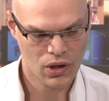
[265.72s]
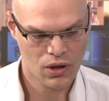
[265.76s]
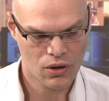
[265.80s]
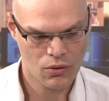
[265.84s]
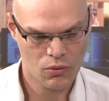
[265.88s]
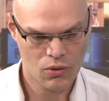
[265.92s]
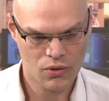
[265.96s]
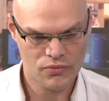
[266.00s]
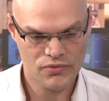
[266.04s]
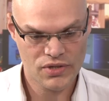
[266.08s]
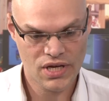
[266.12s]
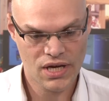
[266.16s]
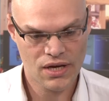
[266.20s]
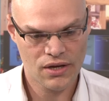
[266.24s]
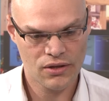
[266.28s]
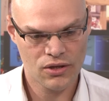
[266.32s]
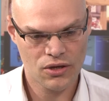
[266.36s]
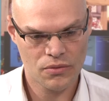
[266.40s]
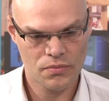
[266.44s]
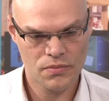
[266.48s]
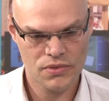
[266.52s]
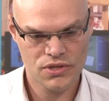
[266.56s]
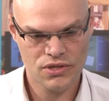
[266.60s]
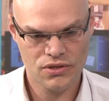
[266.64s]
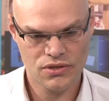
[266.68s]
Well, we've taken the
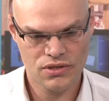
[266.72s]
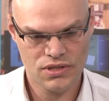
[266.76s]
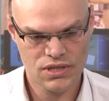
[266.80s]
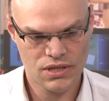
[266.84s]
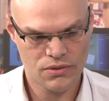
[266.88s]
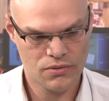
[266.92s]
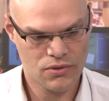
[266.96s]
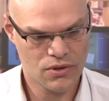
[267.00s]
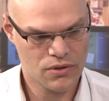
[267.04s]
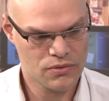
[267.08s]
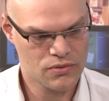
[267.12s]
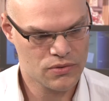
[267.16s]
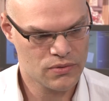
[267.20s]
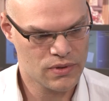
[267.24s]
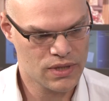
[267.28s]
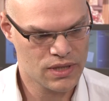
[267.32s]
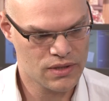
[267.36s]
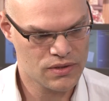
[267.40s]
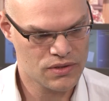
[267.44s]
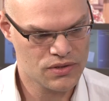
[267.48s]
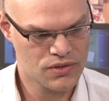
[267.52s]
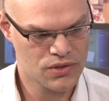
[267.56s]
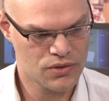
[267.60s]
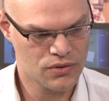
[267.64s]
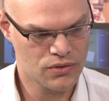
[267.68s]
opportunity with
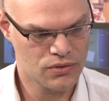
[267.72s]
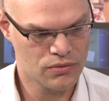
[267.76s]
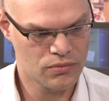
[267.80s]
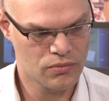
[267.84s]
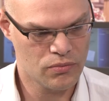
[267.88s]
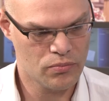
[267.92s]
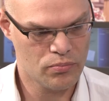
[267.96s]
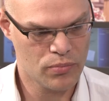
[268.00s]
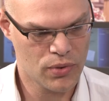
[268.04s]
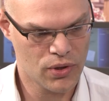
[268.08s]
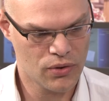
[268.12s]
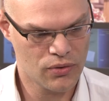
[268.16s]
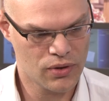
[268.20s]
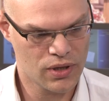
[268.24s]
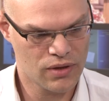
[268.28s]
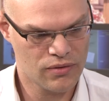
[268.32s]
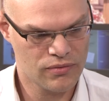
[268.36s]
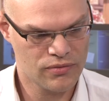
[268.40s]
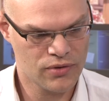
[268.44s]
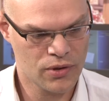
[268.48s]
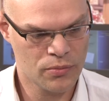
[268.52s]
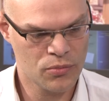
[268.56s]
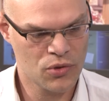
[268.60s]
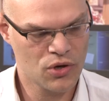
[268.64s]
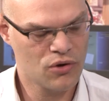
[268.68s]
OpSuite to build it
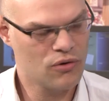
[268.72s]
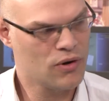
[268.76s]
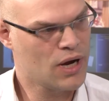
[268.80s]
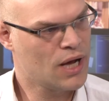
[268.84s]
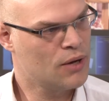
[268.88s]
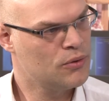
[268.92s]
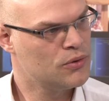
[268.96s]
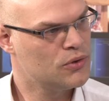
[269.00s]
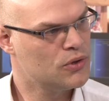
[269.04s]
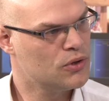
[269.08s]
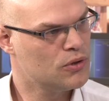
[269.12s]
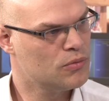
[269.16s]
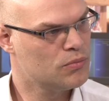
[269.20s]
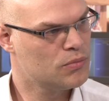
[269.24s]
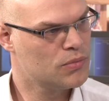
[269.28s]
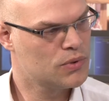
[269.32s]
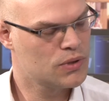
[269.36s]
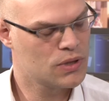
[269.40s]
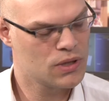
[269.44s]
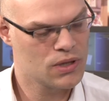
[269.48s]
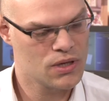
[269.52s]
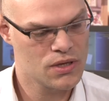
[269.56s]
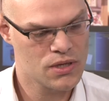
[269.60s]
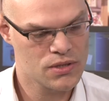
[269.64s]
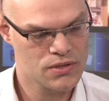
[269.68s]
from the ground up,
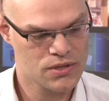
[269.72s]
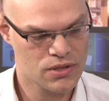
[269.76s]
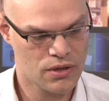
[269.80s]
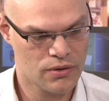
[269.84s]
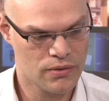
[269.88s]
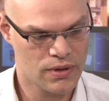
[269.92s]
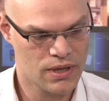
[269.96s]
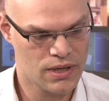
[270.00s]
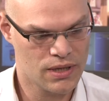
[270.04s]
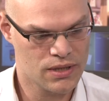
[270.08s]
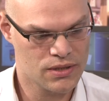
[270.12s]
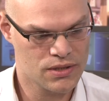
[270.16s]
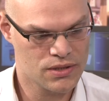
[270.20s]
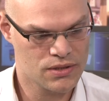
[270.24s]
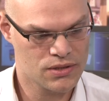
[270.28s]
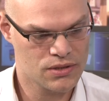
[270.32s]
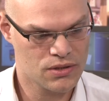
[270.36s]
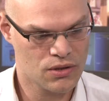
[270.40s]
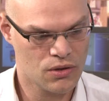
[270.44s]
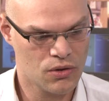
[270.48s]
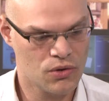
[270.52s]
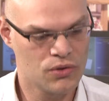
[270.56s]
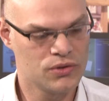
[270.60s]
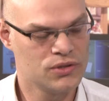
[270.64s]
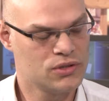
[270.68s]
so it is
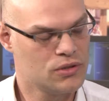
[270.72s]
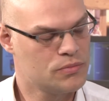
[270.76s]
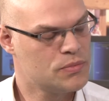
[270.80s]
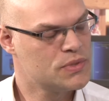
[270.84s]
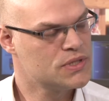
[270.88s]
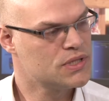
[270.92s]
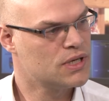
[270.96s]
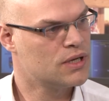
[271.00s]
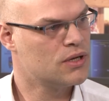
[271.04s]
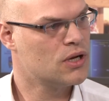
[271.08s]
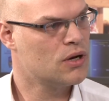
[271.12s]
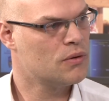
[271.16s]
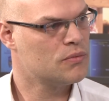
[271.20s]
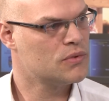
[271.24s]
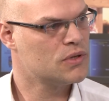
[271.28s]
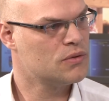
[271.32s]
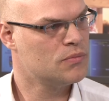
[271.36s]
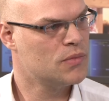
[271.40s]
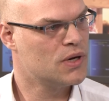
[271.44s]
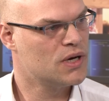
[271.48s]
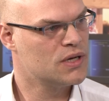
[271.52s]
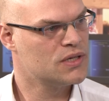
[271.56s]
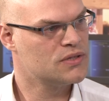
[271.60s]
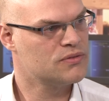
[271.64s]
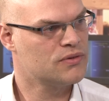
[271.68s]
100%
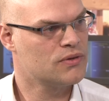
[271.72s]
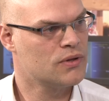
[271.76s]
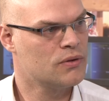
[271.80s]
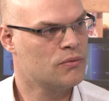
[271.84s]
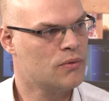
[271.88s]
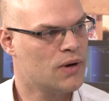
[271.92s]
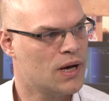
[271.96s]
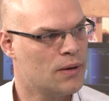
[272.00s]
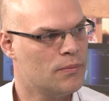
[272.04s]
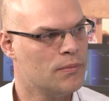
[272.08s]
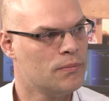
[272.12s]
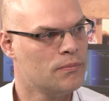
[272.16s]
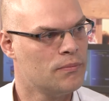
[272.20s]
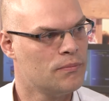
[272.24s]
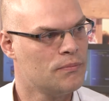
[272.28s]
optimized for the web.